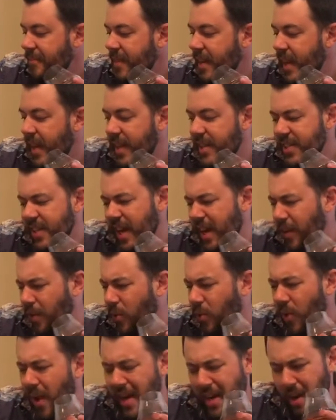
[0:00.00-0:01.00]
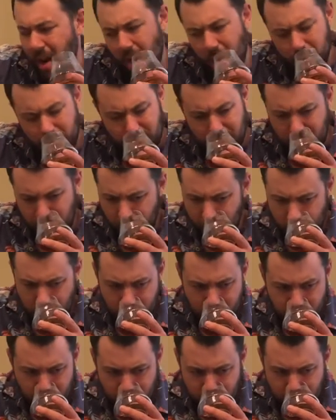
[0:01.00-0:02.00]
It's got a great nose.
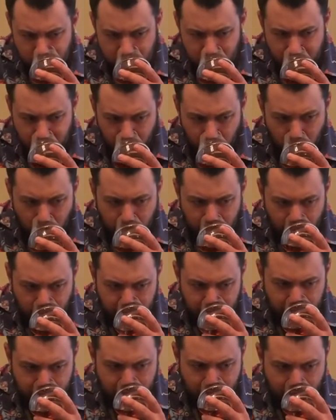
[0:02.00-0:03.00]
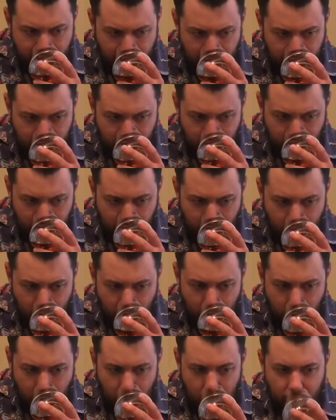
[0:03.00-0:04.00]
Just like right off the bat,
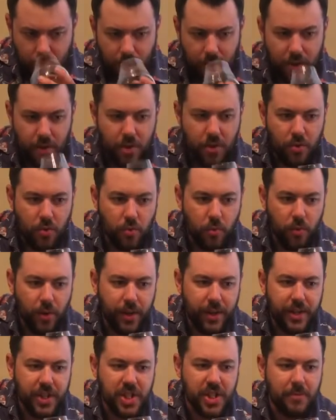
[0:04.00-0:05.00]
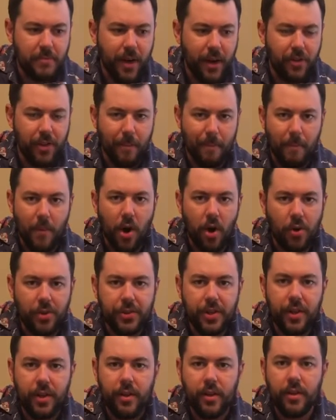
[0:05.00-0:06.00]
you really smell the
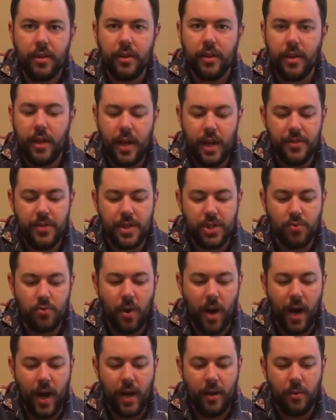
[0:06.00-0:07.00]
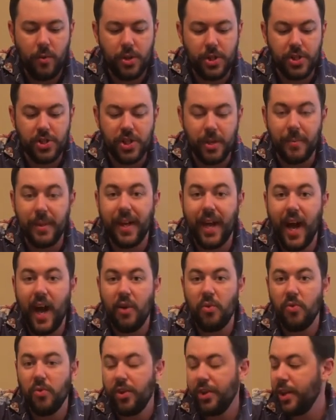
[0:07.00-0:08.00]
malt in this rye, which is something I
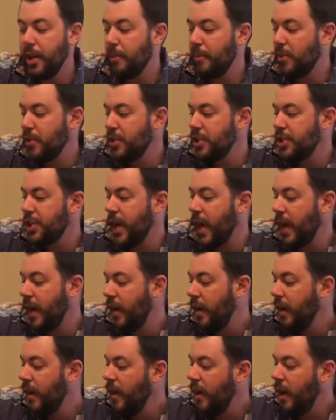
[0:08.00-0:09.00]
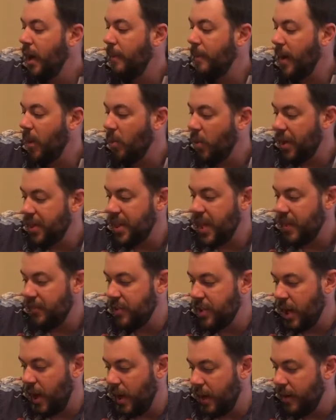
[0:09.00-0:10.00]
really appreciate about what they've
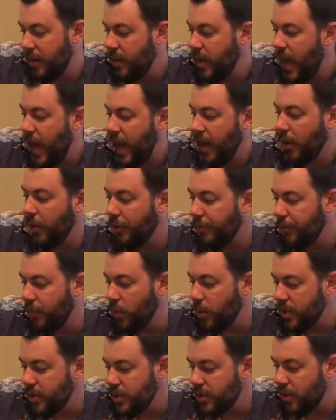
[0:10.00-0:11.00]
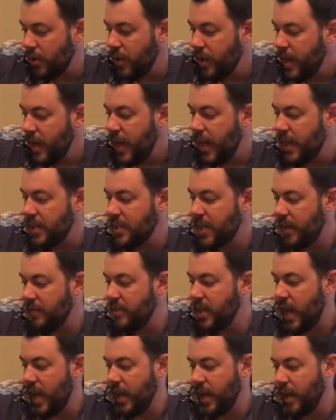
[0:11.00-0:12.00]
done at Old Forester, is they've
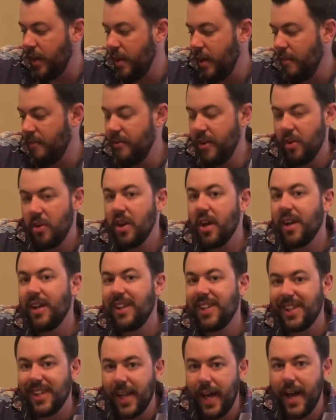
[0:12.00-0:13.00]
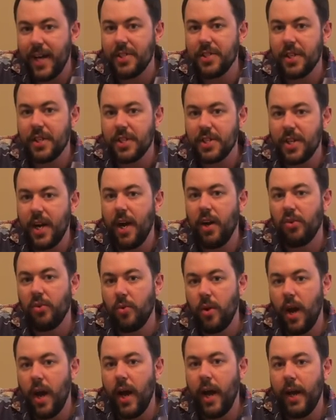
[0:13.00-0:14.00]
taken a very classic style
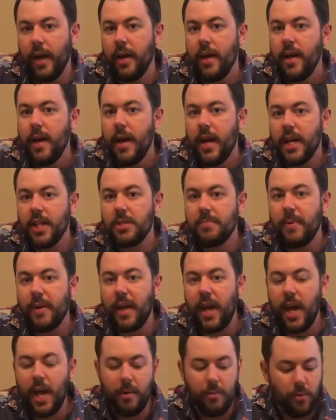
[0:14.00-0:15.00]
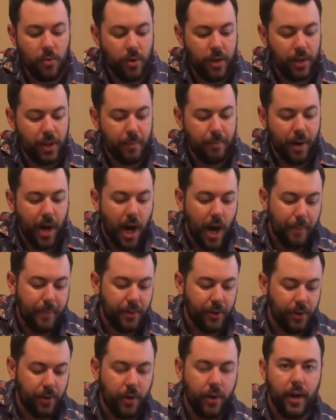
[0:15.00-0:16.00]
rye. It's became really
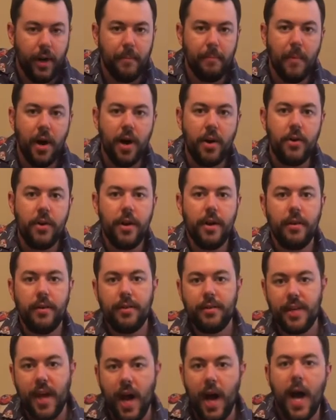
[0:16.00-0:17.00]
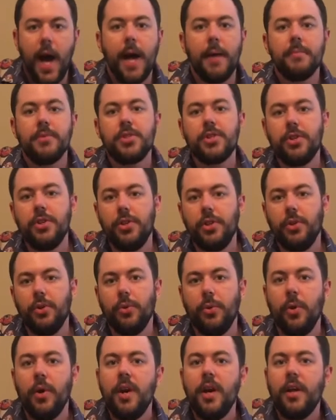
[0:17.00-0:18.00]
popular in modern times to
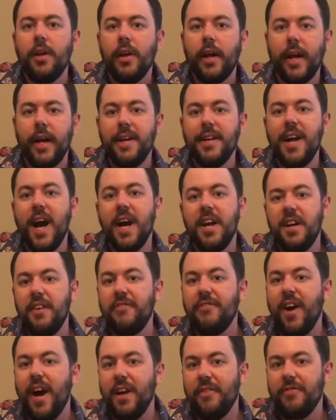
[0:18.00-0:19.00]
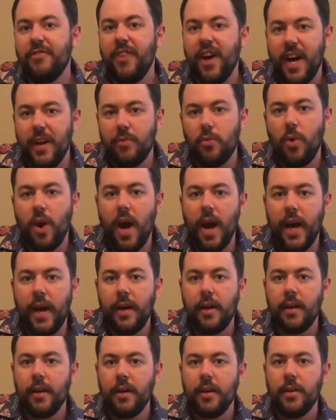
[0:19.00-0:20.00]
do like a 95-5 rye
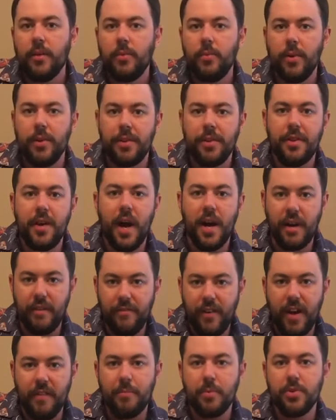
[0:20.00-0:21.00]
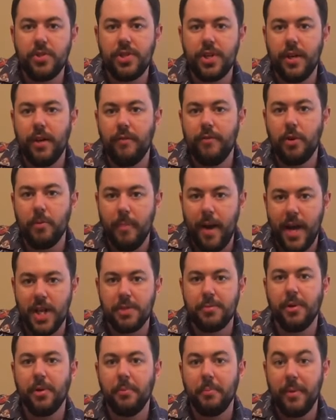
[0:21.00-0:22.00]
with 95% of your mash
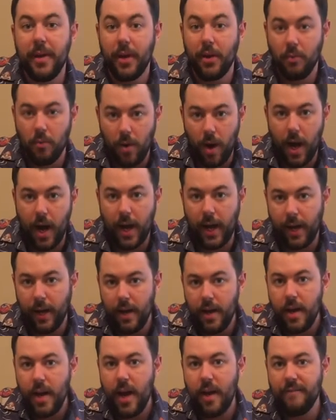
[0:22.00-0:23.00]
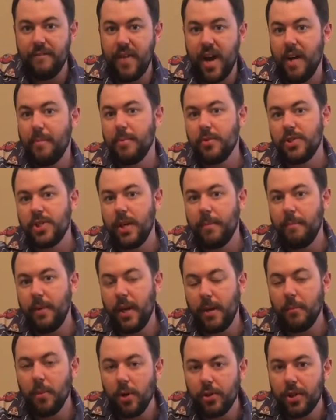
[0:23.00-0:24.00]
bill being rye and 5%
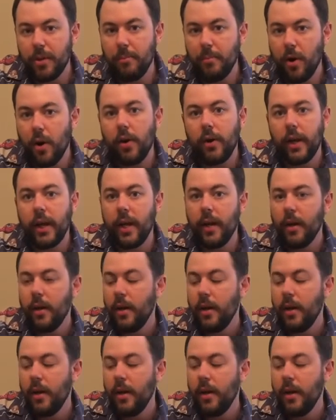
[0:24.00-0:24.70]
being malted barley.